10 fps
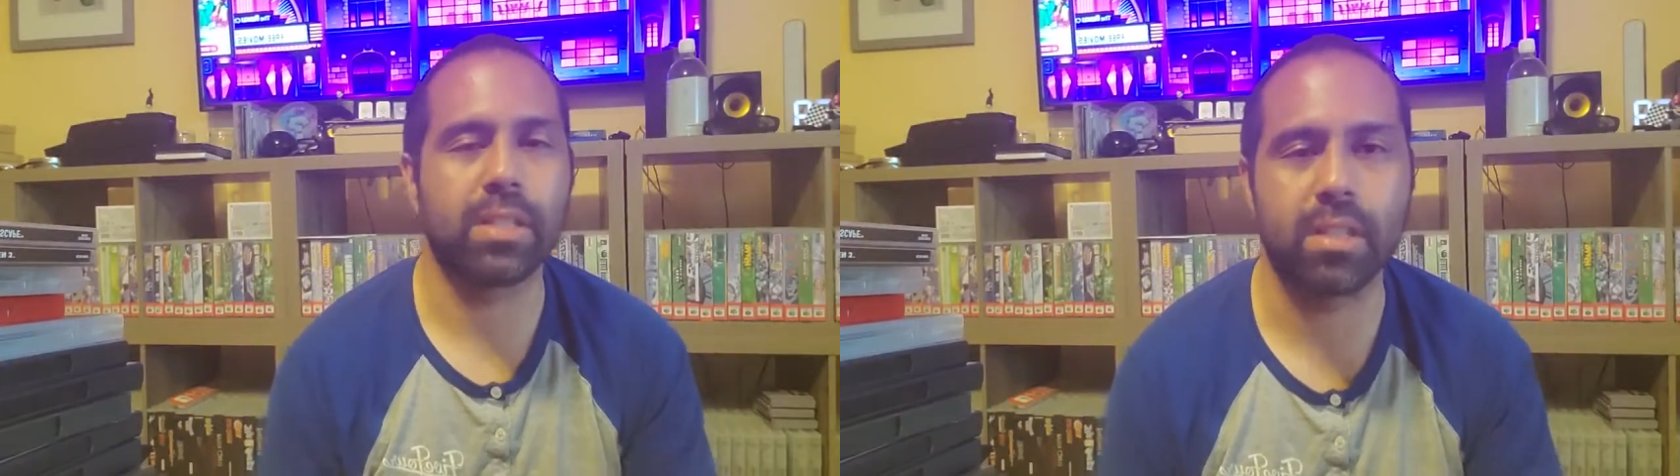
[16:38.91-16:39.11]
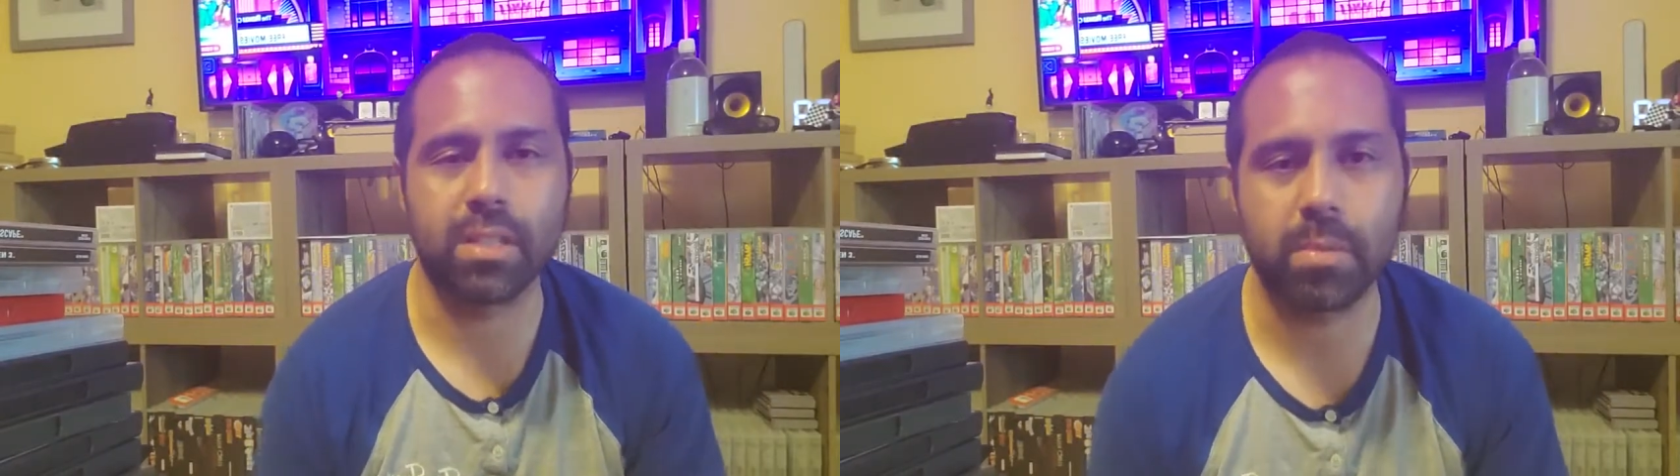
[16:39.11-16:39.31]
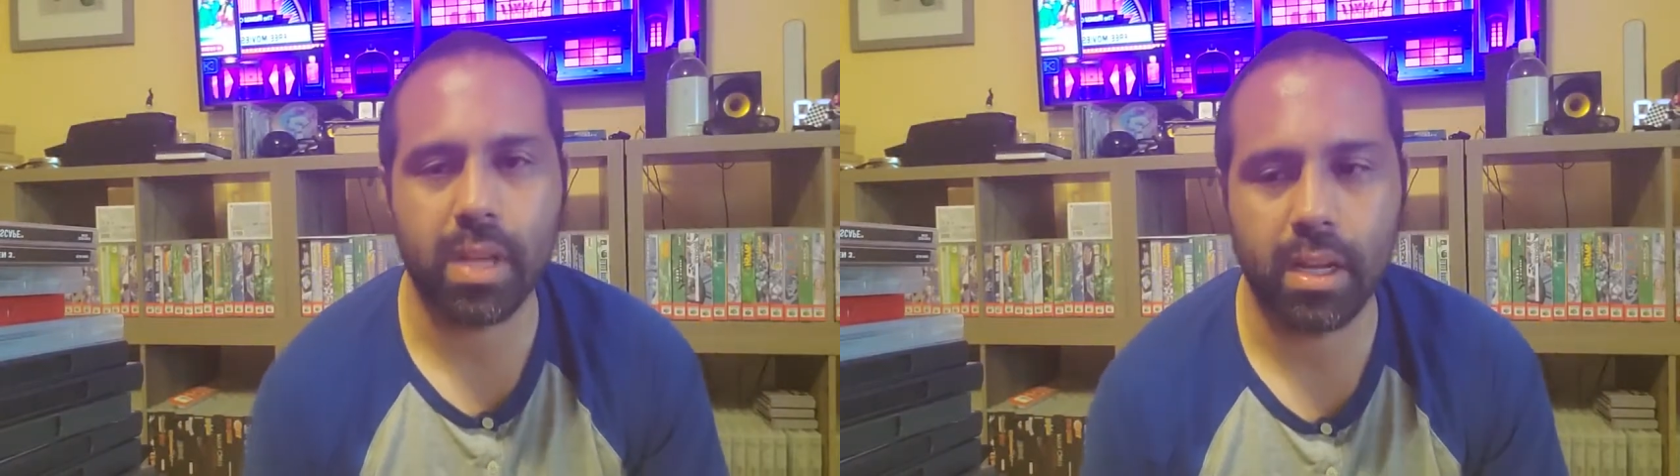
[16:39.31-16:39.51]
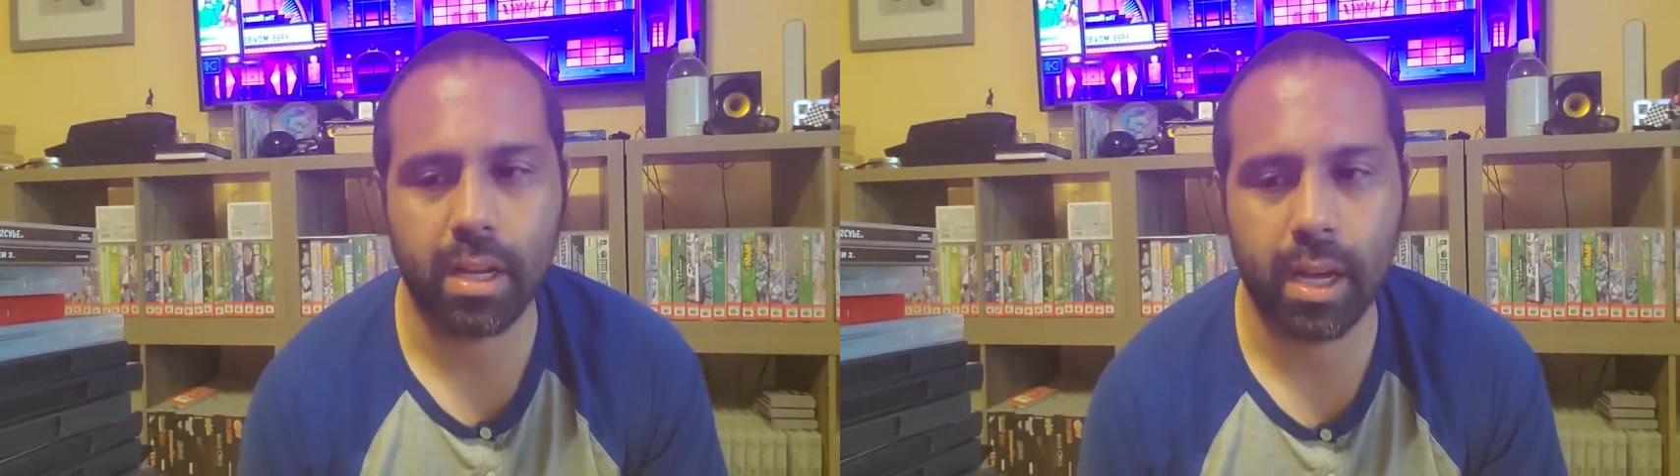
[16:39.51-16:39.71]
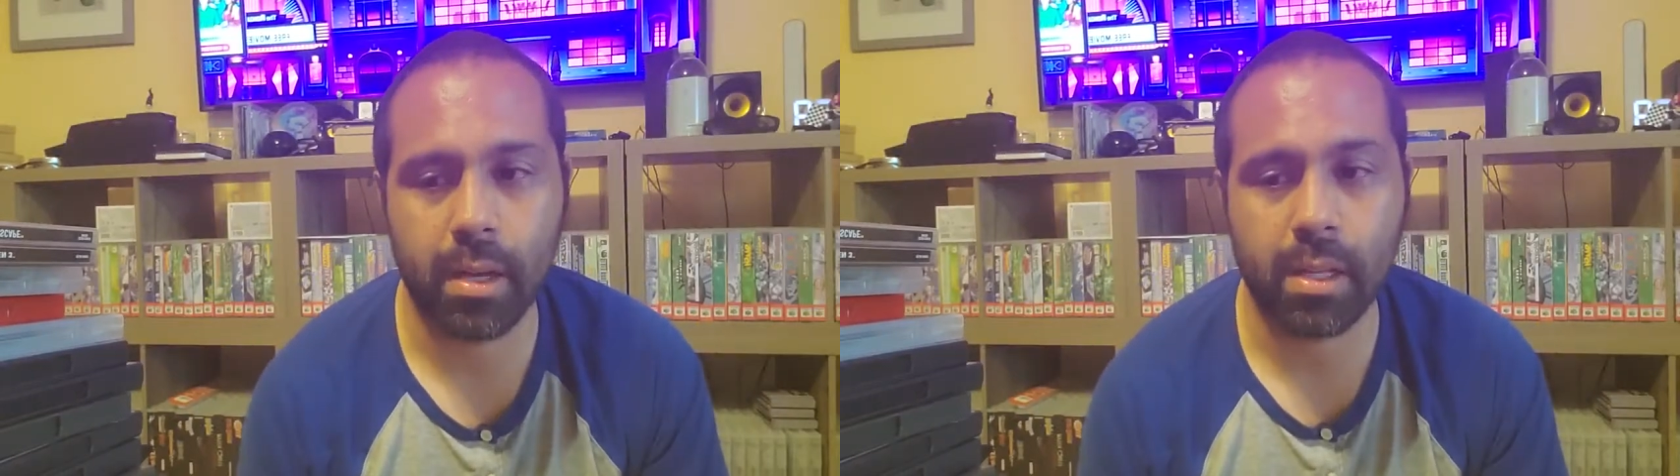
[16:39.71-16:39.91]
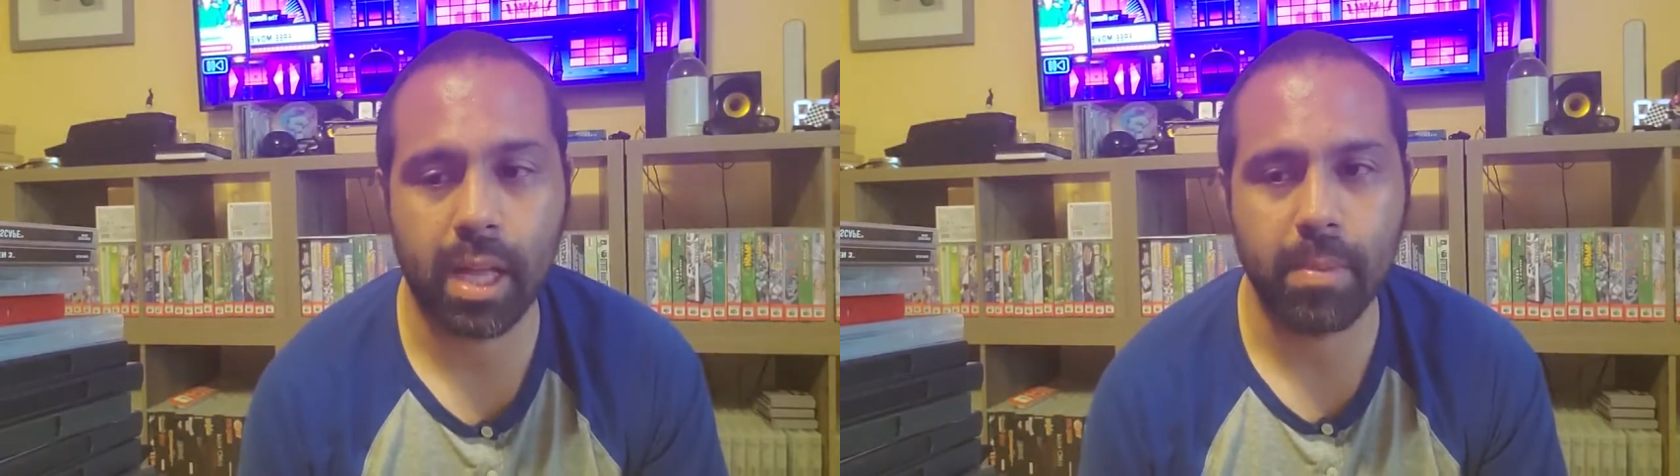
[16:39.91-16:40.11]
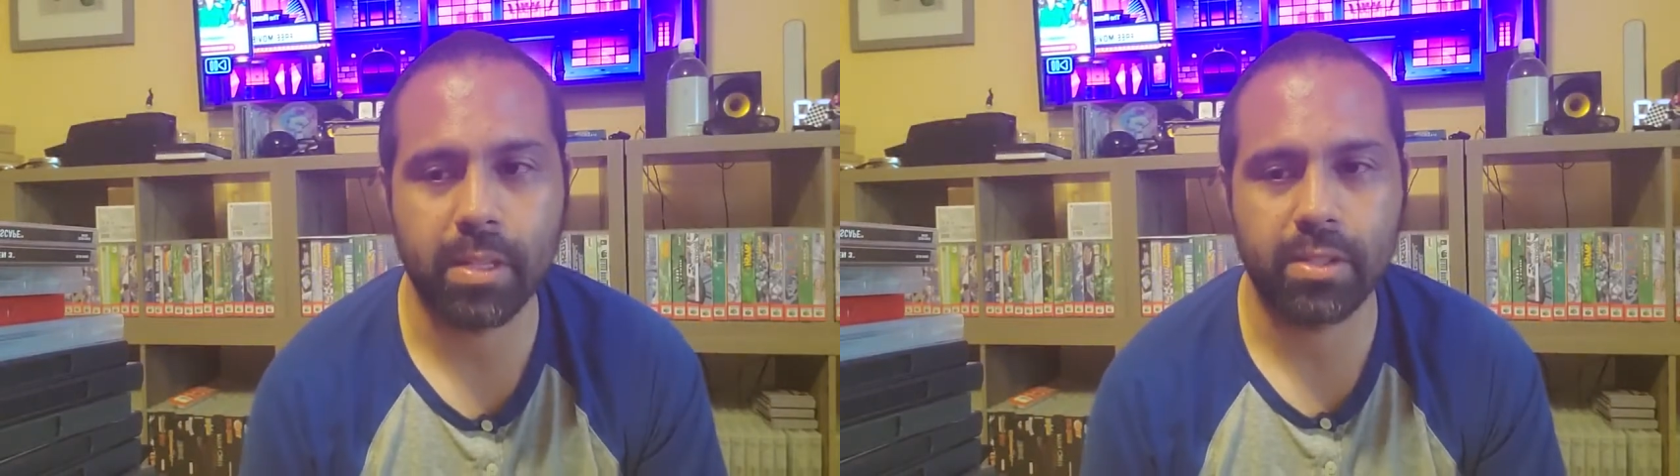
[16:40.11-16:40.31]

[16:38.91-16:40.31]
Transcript: system's kind of climbing.